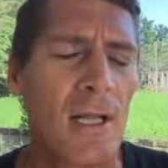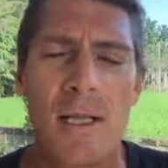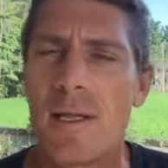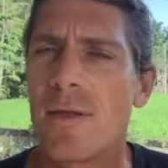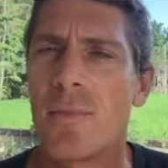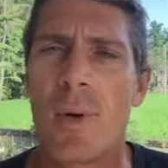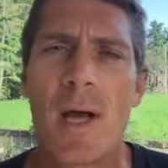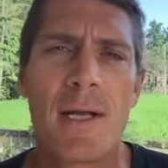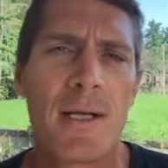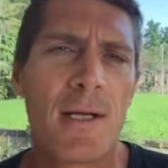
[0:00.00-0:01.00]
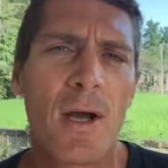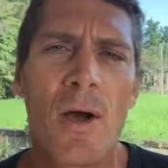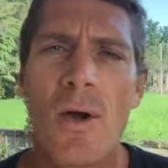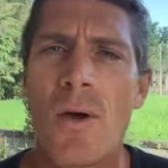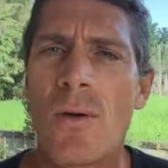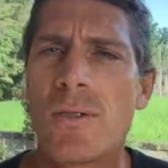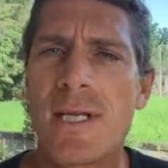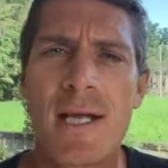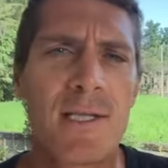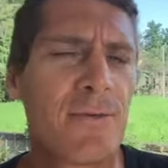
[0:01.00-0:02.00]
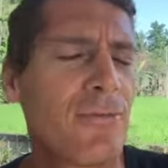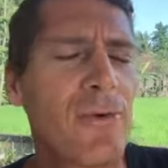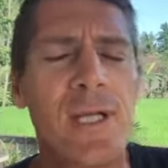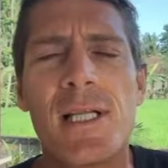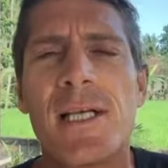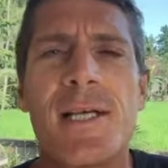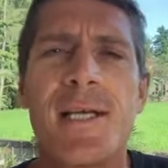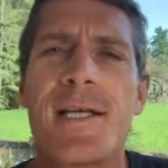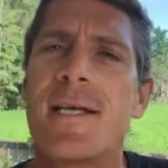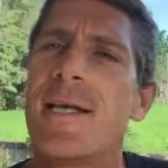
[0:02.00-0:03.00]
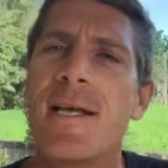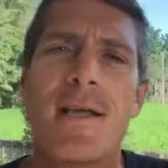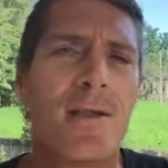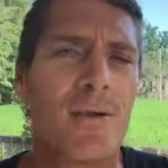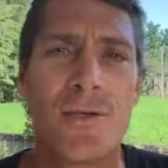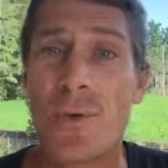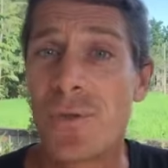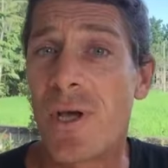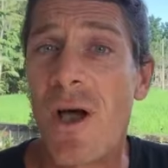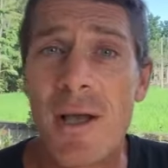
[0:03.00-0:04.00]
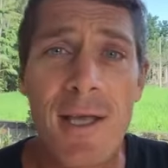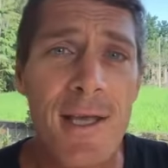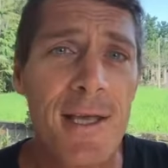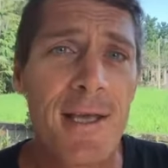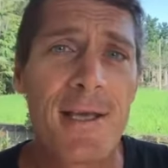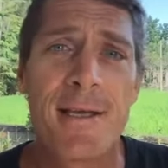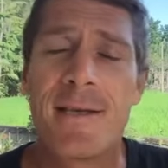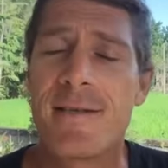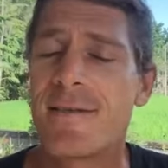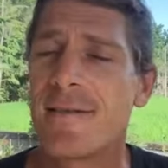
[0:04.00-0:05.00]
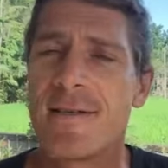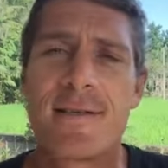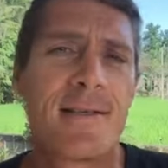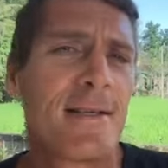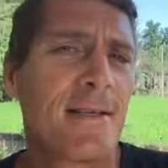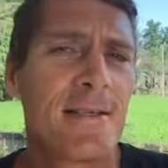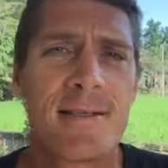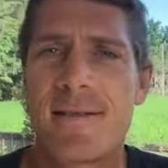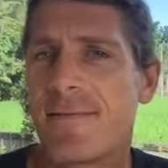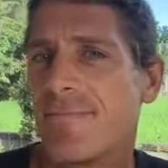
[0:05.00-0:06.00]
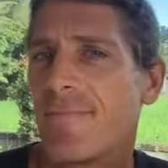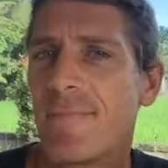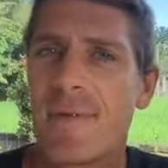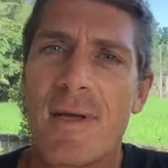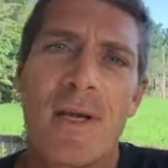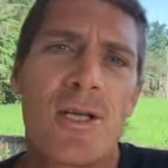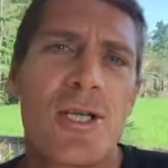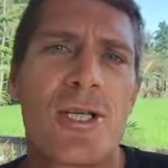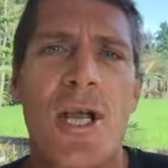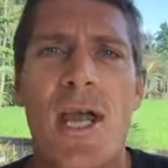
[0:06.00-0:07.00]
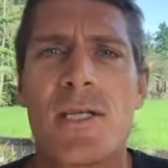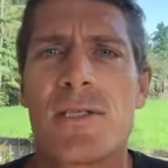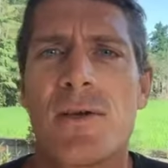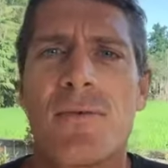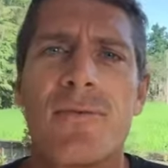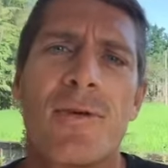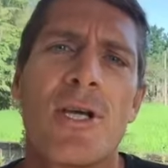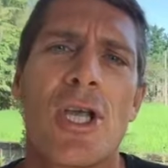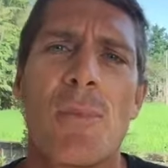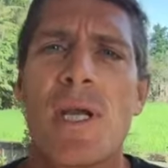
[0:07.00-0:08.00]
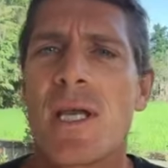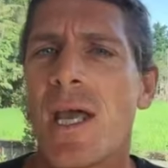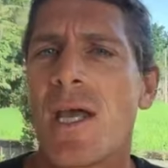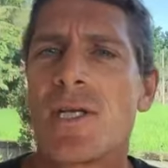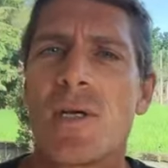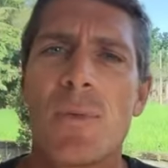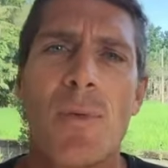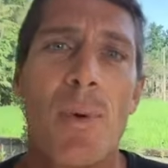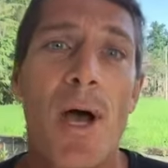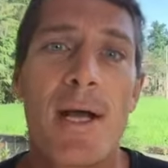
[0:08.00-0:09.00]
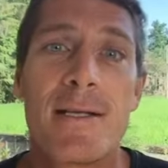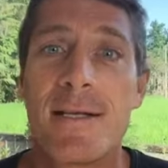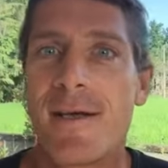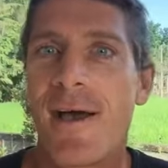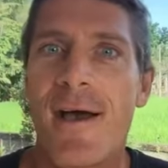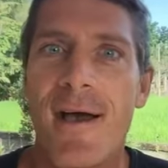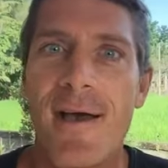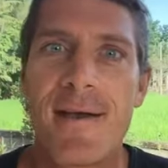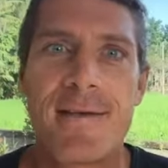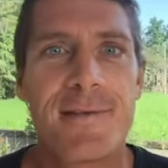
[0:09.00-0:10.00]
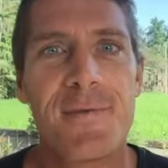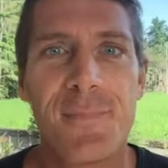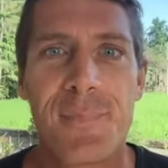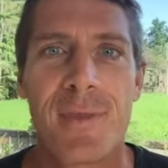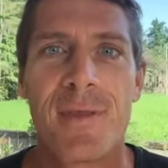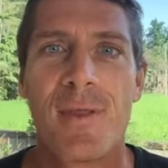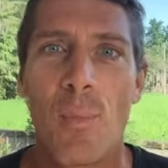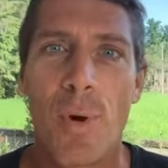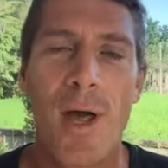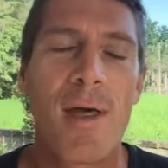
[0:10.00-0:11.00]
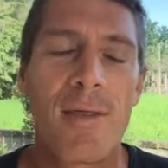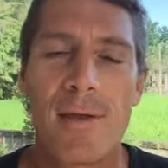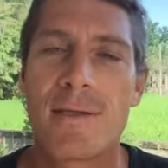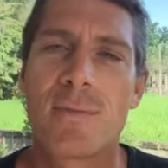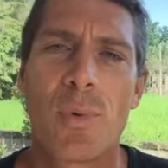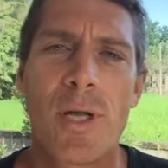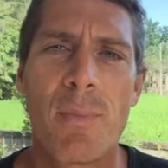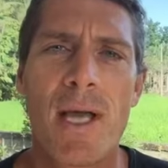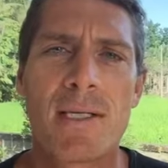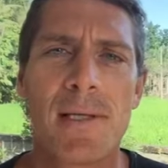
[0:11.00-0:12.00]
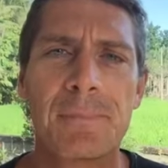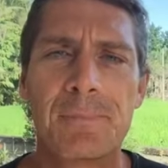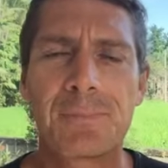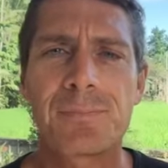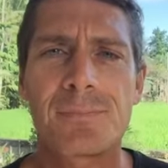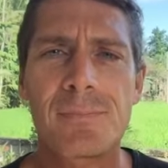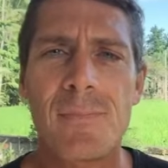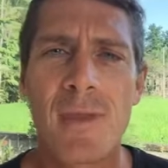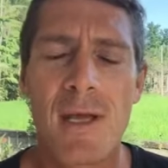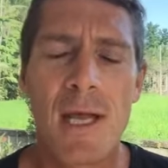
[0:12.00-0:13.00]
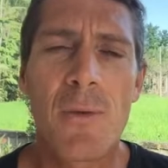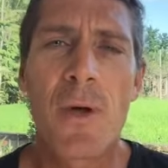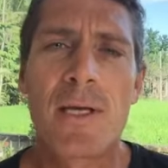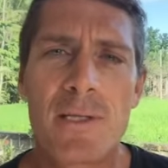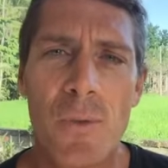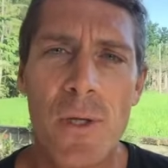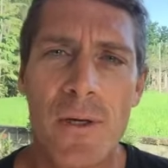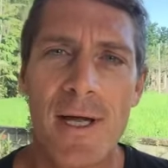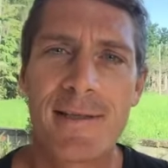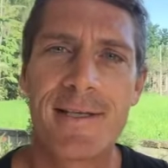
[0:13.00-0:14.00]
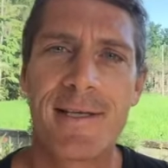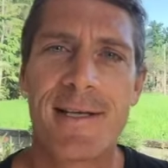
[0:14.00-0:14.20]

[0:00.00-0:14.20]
let their body go, dance freely. There's no talking. It's just this exchange of communication with the bodies and the eyes and the breath. It's pretty amazing. Anyway, so we were at